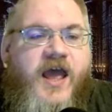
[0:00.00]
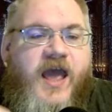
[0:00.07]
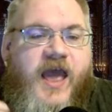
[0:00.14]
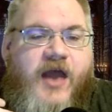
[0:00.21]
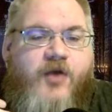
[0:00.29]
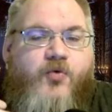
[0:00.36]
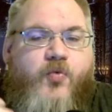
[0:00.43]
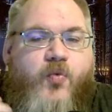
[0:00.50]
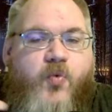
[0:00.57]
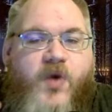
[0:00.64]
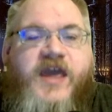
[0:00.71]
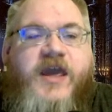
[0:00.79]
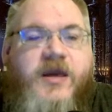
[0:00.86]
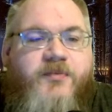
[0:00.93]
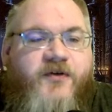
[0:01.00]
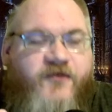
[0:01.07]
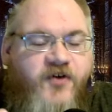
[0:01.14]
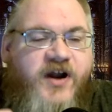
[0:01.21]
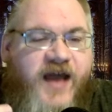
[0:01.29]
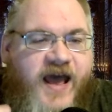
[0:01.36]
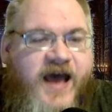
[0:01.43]
And we
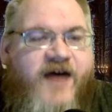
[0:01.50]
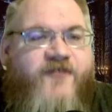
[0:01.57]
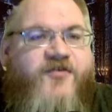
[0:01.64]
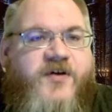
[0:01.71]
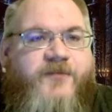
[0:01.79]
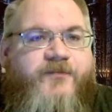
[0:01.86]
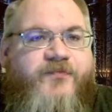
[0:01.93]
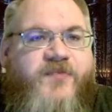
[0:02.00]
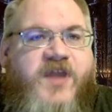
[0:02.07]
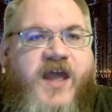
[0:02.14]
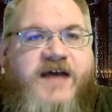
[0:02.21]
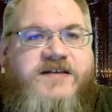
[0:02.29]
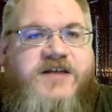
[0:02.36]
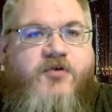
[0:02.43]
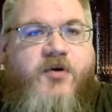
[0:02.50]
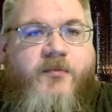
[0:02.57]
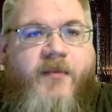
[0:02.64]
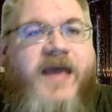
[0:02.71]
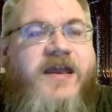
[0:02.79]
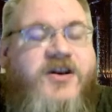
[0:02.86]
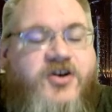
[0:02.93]
prefer to have them as a
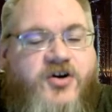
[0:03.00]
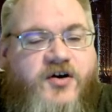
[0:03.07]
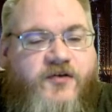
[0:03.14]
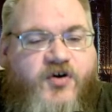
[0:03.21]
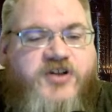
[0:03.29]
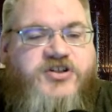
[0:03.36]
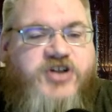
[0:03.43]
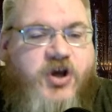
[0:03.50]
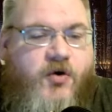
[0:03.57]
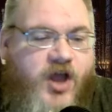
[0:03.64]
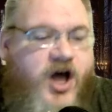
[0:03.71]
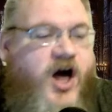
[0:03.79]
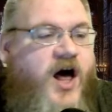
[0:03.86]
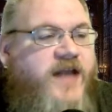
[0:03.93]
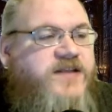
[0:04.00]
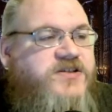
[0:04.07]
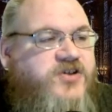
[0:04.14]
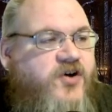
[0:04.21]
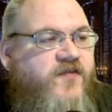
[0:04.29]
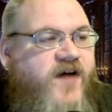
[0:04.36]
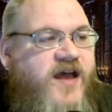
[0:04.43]
reminder of what's going on.
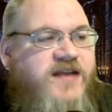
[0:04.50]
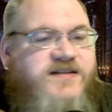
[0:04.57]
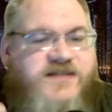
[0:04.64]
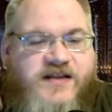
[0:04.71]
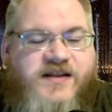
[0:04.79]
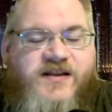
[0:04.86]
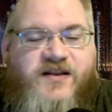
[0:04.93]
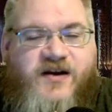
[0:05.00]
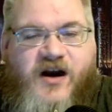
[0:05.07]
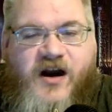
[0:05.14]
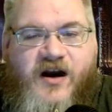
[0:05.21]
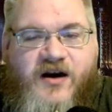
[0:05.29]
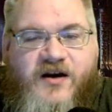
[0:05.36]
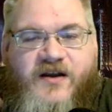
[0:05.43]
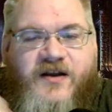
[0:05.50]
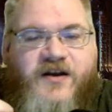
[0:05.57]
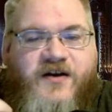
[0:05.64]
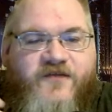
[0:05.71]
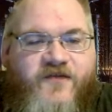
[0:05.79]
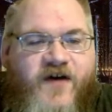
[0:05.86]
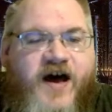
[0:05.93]
So if I had said that there are
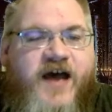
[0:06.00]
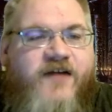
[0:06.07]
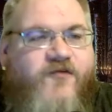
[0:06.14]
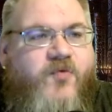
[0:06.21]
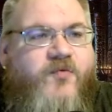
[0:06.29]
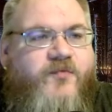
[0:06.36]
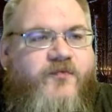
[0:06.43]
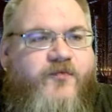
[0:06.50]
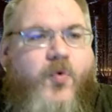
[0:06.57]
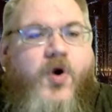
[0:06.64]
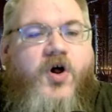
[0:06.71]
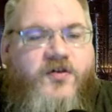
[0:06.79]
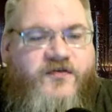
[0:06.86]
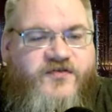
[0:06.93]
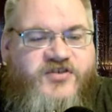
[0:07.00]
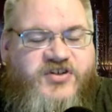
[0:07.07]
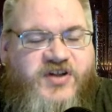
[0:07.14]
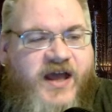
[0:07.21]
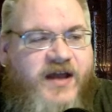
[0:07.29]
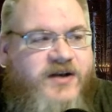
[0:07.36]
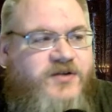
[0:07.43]
five wolves
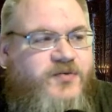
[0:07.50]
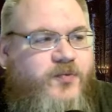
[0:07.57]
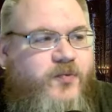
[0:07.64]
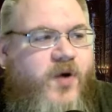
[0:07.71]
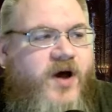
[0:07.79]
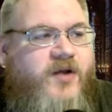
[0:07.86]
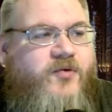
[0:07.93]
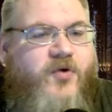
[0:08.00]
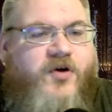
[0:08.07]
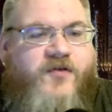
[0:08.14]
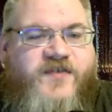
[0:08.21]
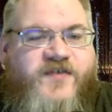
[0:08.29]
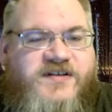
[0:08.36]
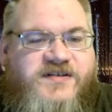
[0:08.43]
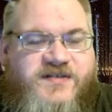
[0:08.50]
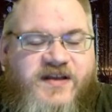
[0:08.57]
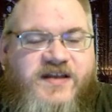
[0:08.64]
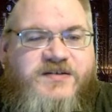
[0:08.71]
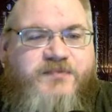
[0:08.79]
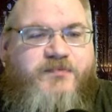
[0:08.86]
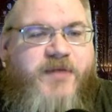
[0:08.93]
and one wolf is
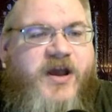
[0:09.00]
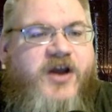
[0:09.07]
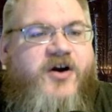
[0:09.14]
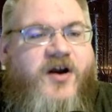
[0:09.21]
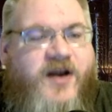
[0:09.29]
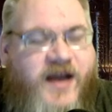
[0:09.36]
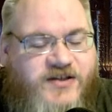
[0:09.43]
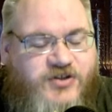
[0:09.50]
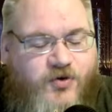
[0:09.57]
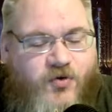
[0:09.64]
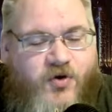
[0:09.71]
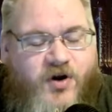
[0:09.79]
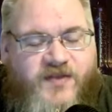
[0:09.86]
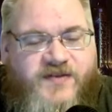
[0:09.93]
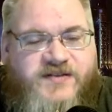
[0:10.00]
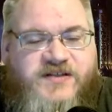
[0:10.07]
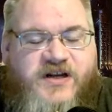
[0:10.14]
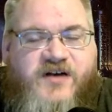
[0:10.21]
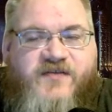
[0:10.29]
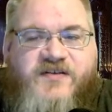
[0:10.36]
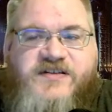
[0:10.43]
is bigger and has a horn in the
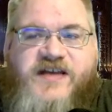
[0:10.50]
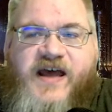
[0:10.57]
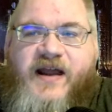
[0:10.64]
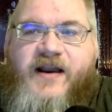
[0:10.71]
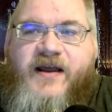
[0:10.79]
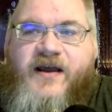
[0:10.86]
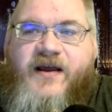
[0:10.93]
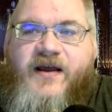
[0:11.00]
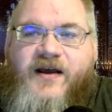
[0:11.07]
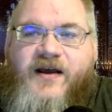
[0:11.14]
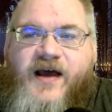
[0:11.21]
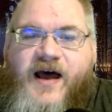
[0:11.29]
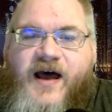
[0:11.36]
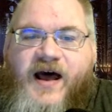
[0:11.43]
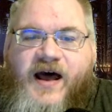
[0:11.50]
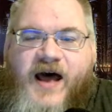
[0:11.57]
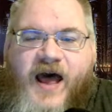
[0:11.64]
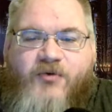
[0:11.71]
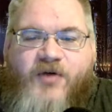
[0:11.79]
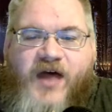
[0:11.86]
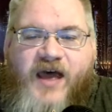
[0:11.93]
center of its head, uh,
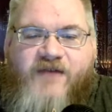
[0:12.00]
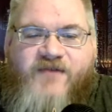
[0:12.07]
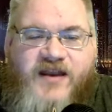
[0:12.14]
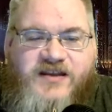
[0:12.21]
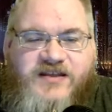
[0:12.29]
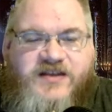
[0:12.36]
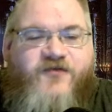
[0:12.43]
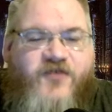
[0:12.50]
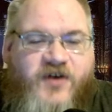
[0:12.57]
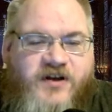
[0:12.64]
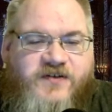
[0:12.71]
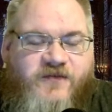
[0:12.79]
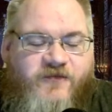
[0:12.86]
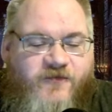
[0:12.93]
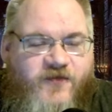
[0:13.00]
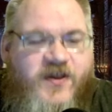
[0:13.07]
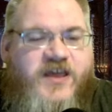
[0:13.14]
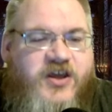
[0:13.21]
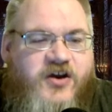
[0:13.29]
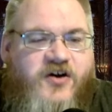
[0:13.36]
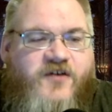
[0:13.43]
I will have a different
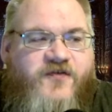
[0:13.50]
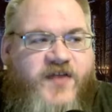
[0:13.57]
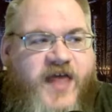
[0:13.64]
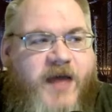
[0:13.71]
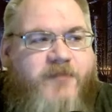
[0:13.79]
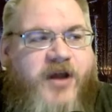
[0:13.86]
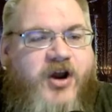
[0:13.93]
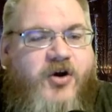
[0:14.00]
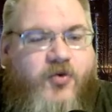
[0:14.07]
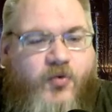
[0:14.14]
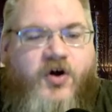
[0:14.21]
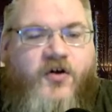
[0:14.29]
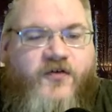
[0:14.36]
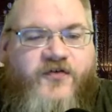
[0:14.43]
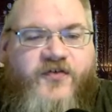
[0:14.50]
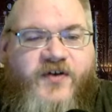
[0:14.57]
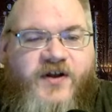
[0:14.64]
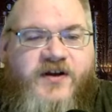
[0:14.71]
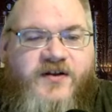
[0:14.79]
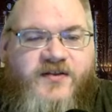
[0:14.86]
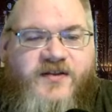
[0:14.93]
figure for that bigger wolf
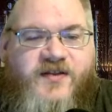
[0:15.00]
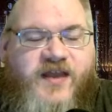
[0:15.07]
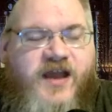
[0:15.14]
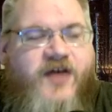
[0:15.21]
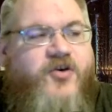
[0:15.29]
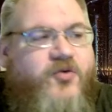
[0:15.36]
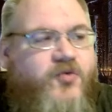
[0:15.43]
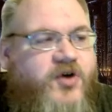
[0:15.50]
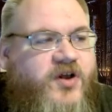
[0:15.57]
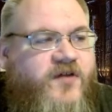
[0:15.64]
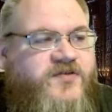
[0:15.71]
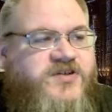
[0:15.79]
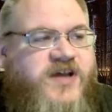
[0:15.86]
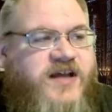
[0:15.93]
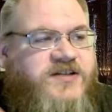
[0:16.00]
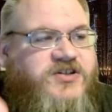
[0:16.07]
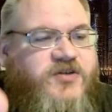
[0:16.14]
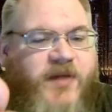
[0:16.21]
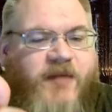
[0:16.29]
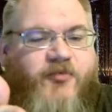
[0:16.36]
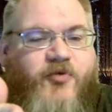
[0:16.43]
than the other wolves. And so
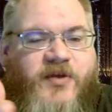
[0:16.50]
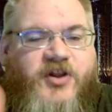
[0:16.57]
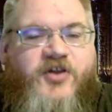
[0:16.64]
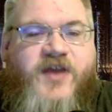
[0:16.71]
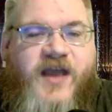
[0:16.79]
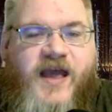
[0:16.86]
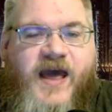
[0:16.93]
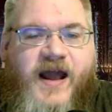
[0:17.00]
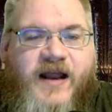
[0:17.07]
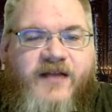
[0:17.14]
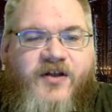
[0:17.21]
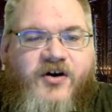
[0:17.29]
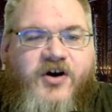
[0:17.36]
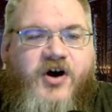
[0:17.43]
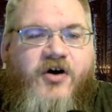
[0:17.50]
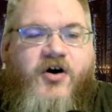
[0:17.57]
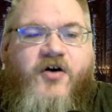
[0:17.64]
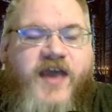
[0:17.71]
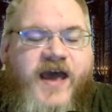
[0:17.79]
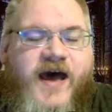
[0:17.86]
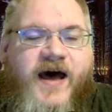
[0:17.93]
people will be looking at it and they'll go, oh,
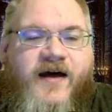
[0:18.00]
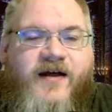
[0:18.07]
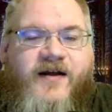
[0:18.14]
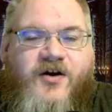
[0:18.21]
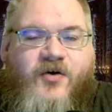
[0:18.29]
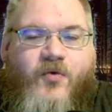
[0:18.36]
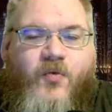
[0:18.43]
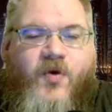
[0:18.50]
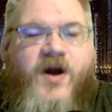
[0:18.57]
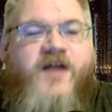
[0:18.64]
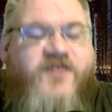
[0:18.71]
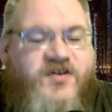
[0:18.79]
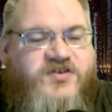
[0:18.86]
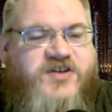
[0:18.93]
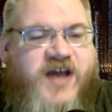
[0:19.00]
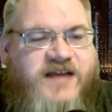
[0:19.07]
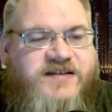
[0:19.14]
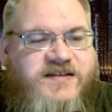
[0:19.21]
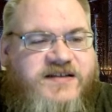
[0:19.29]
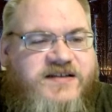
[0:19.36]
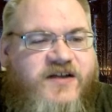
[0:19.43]
yeah, one of those
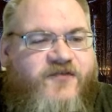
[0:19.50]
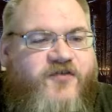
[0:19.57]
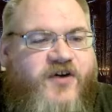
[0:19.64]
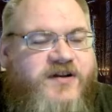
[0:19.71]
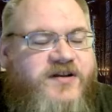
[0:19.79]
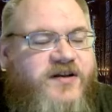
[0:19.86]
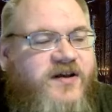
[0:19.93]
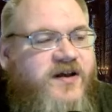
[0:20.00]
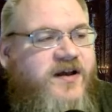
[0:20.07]
guys is different.